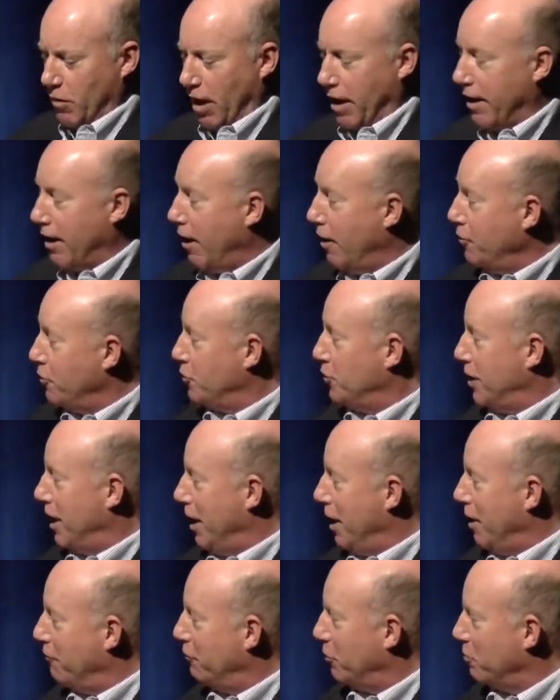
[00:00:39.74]
I
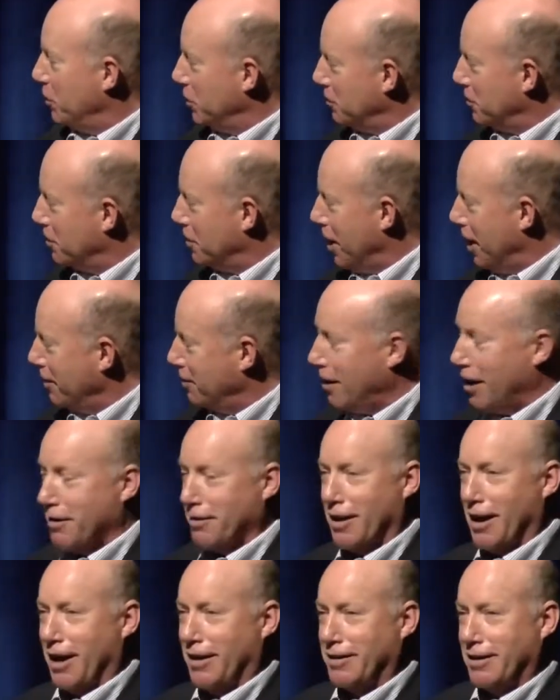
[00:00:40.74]
understand from Mr.
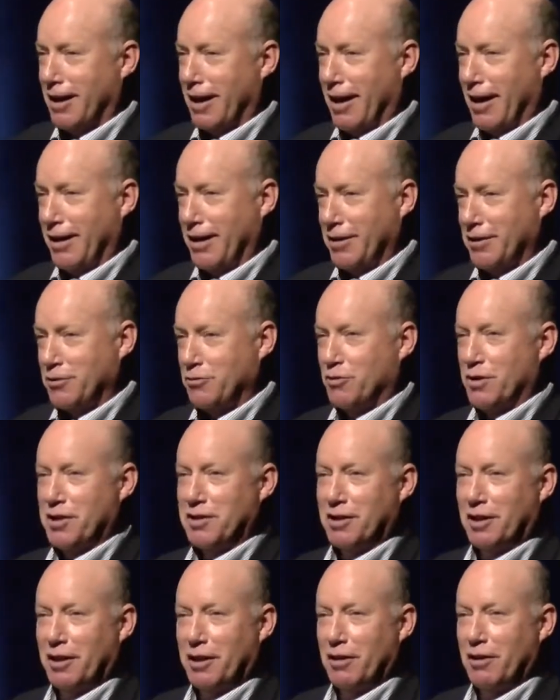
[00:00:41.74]
Tontar that he's
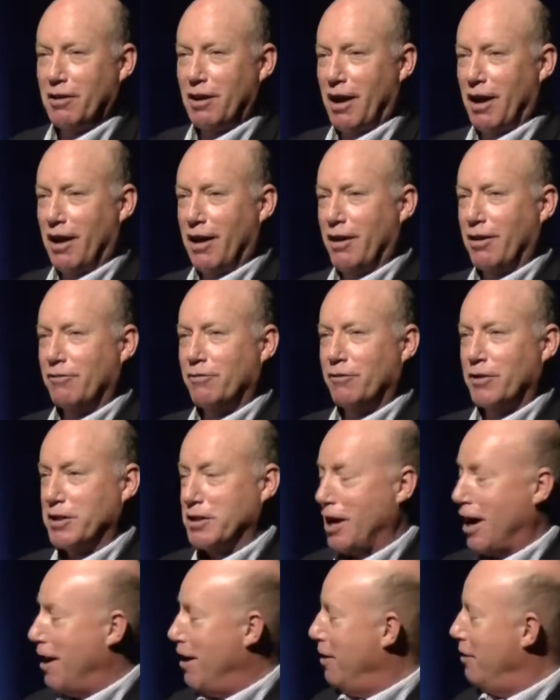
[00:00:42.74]
recently
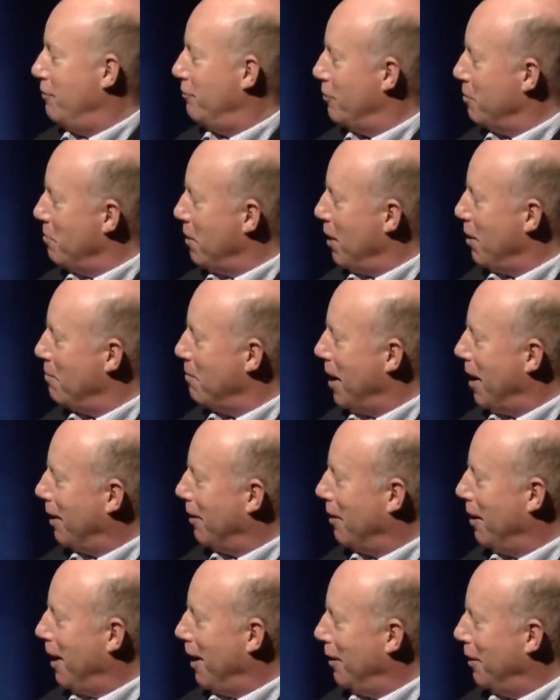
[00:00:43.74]
retired from
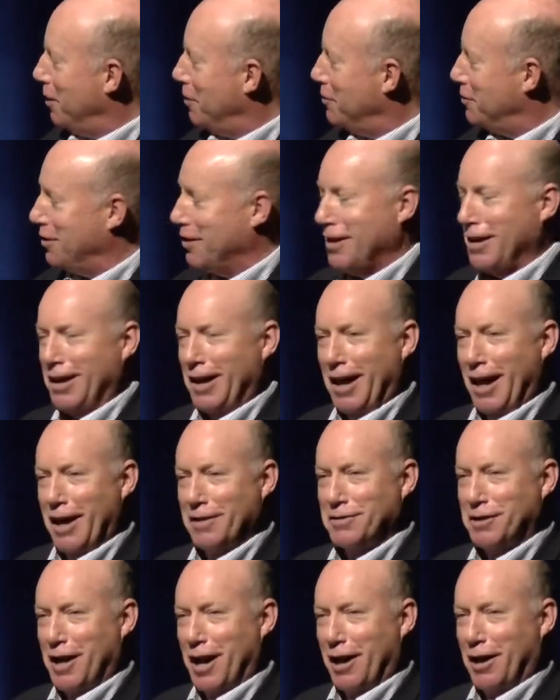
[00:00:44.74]
Merrimack College
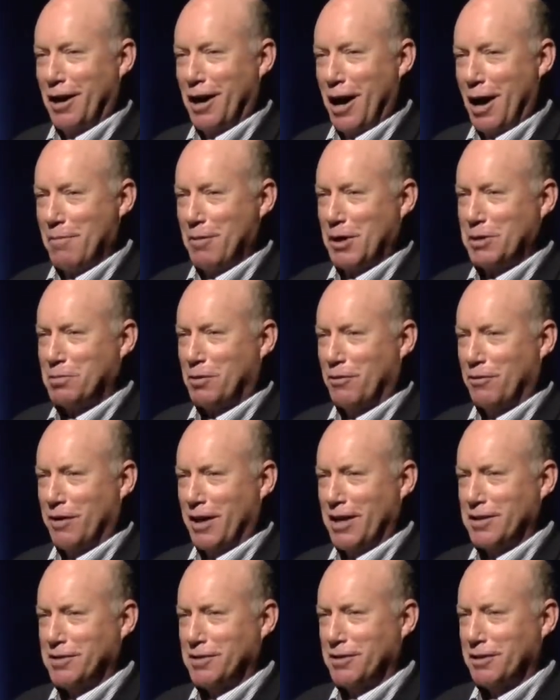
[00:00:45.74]
as an economics
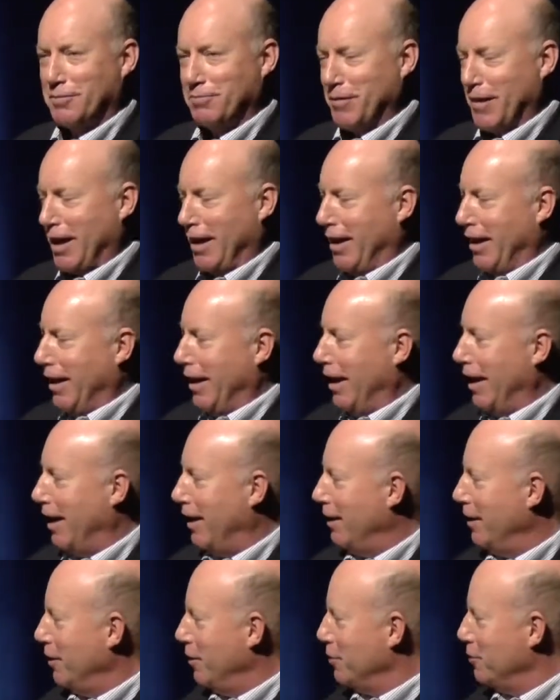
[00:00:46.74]
professor,
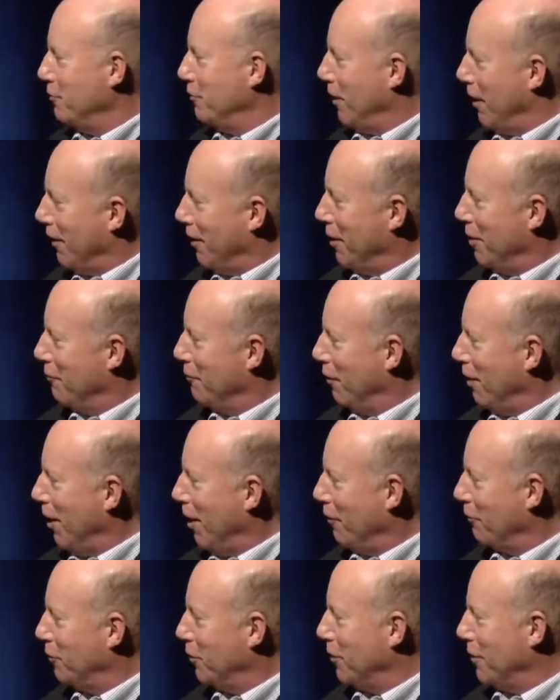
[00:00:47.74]
and he is very
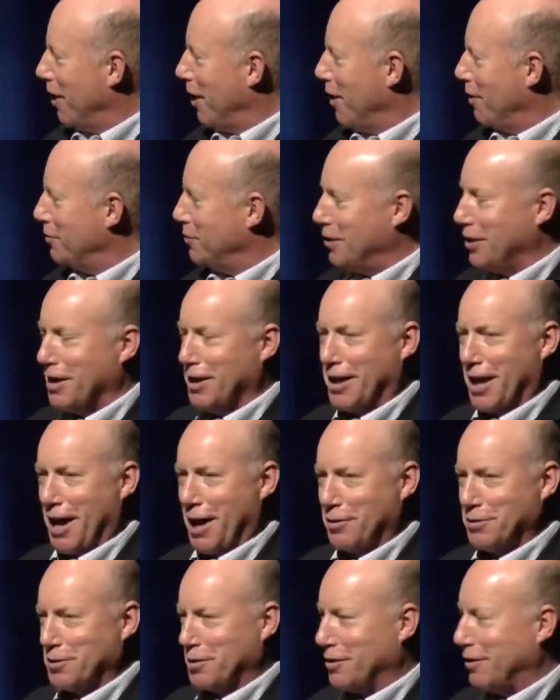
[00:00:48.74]
involved with our city
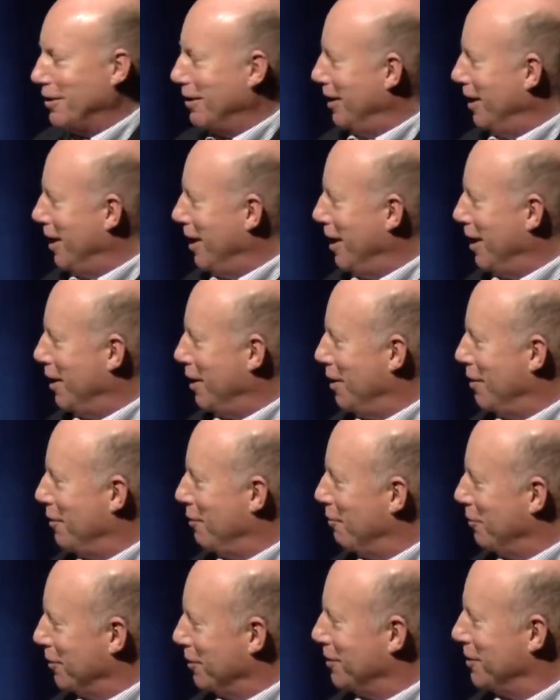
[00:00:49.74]
council and
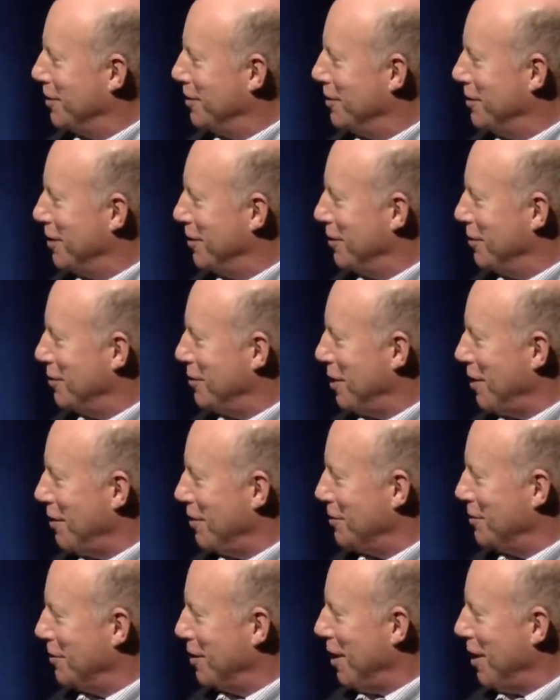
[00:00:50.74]
is here to share
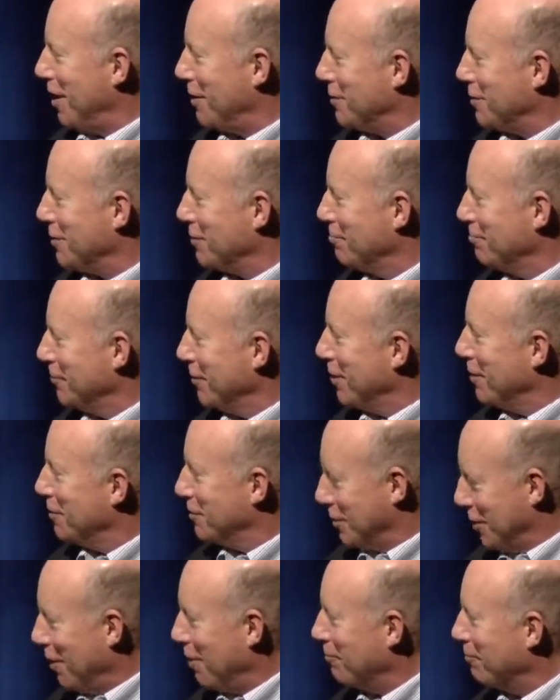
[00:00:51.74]
his thoughts.
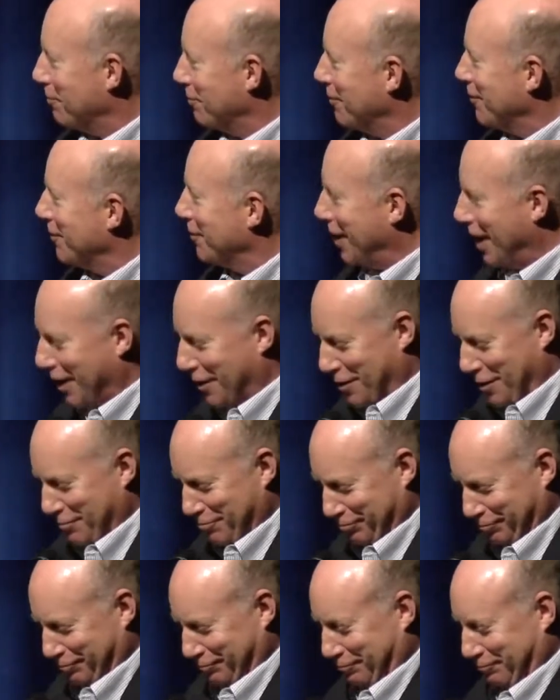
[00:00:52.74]
So, thank you.